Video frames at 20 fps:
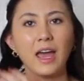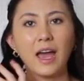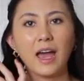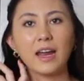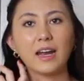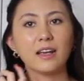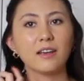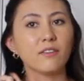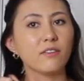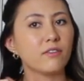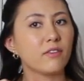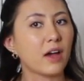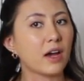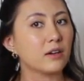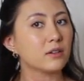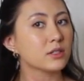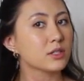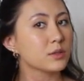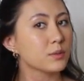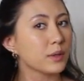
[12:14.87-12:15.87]
And I
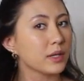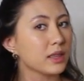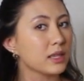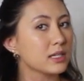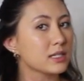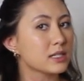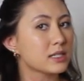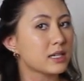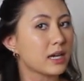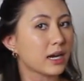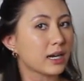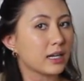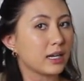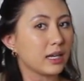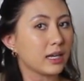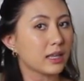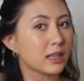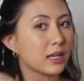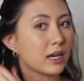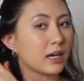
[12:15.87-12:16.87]
found with this
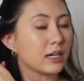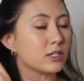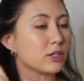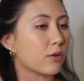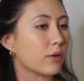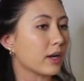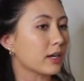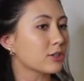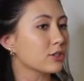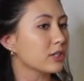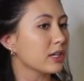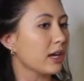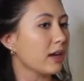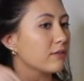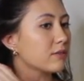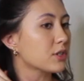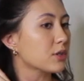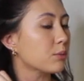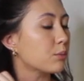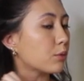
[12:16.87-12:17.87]
technique that I don't actually
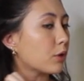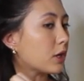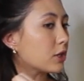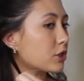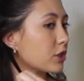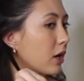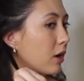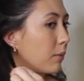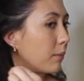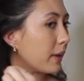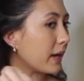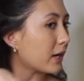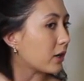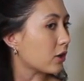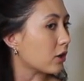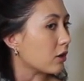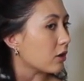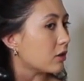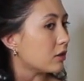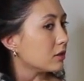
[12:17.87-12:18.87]
have to brush out my
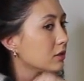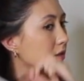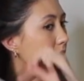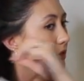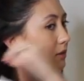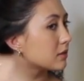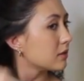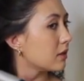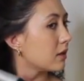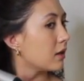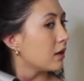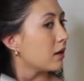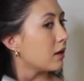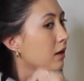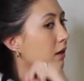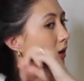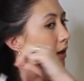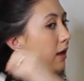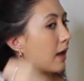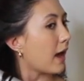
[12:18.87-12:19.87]
curls
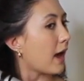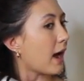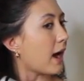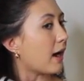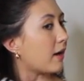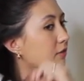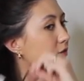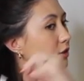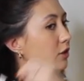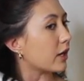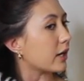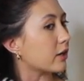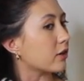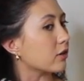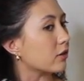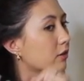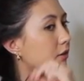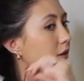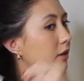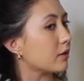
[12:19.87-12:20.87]
after I
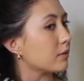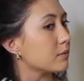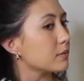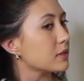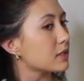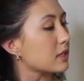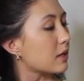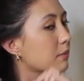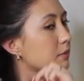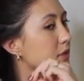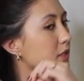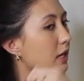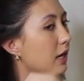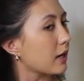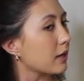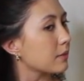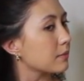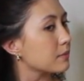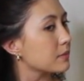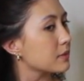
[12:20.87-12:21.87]
curl them.
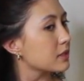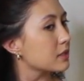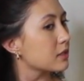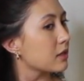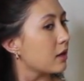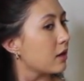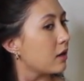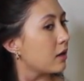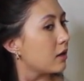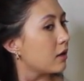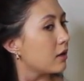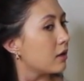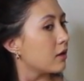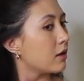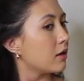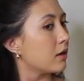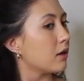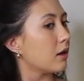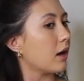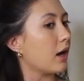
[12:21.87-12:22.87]
Sometimes
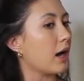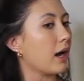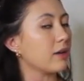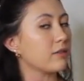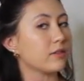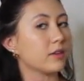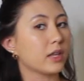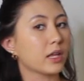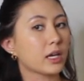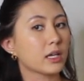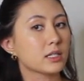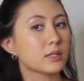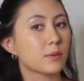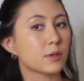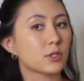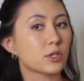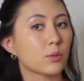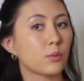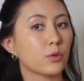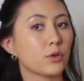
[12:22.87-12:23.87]
I feel like,
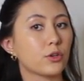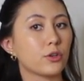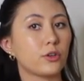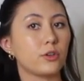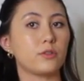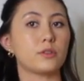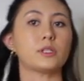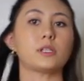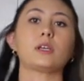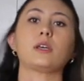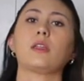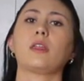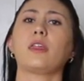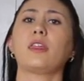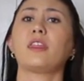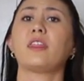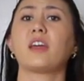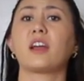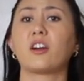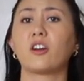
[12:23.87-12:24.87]
especially when you're using a
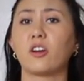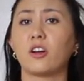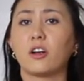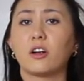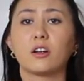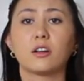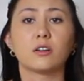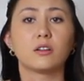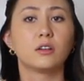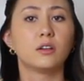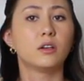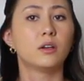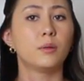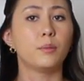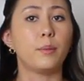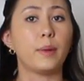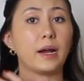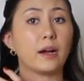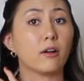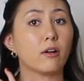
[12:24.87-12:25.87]
thicker
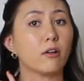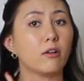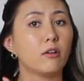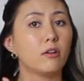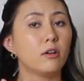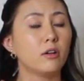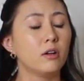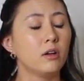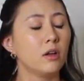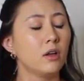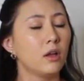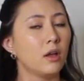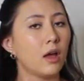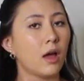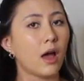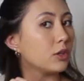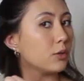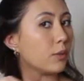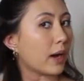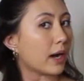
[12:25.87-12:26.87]
barrel,
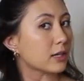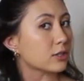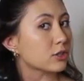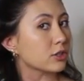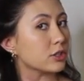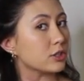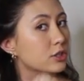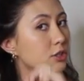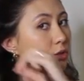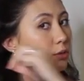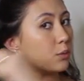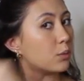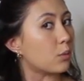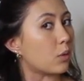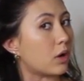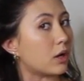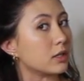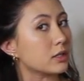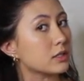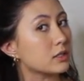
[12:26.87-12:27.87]
you actually do
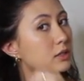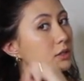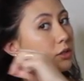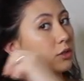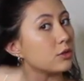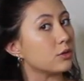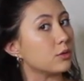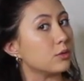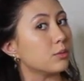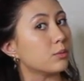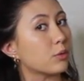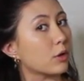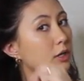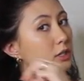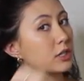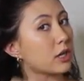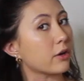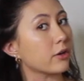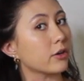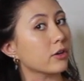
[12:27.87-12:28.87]
want to
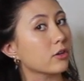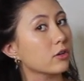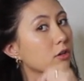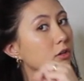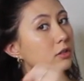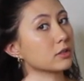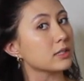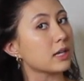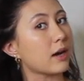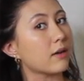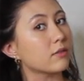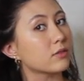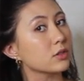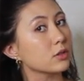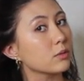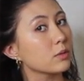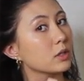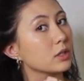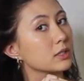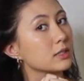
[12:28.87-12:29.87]
brush out your curls
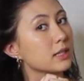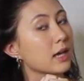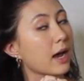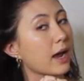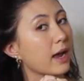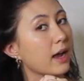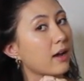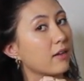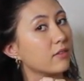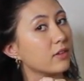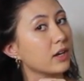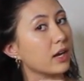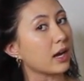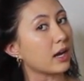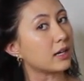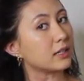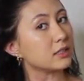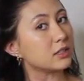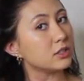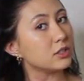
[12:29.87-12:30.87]
afterwards. I haven't
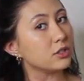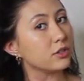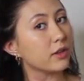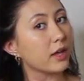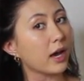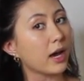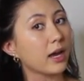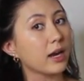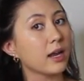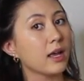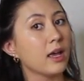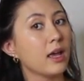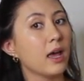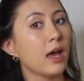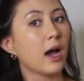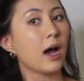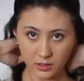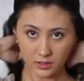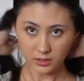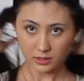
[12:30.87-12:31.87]
had to do that.
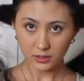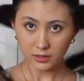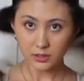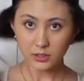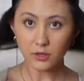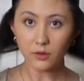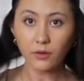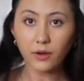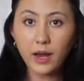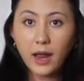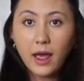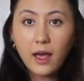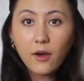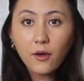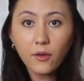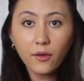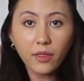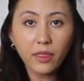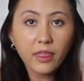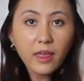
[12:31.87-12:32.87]
So
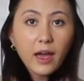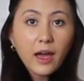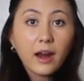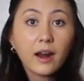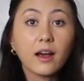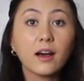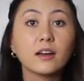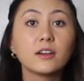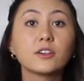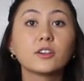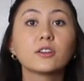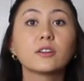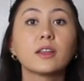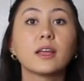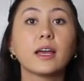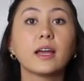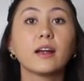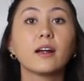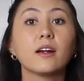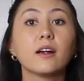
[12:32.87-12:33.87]
now that under
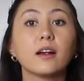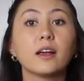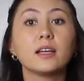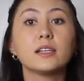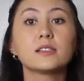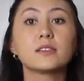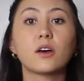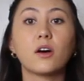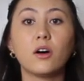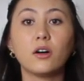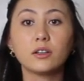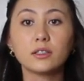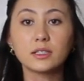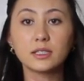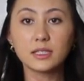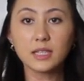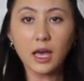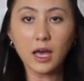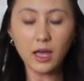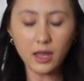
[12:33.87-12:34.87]
layer is
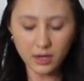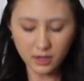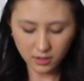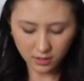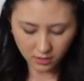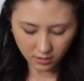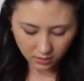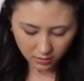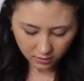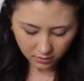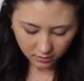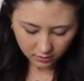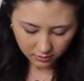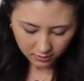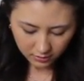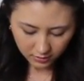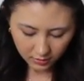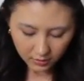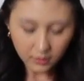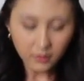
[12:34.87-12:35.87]
all done.
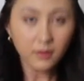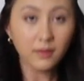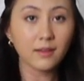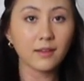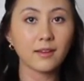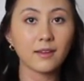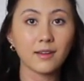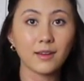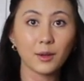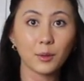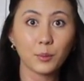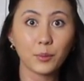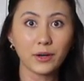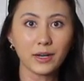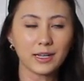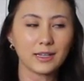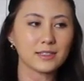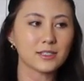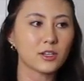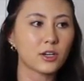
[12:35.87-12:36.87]

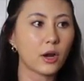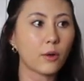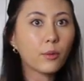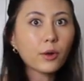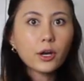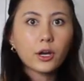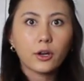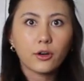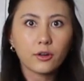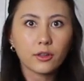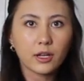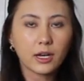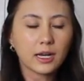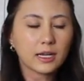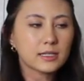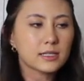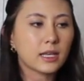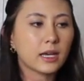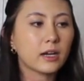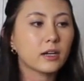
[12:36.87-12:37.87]
Pretty, so now we're gonna go to the
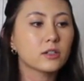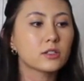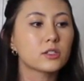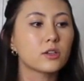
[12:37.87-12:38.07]
next layer.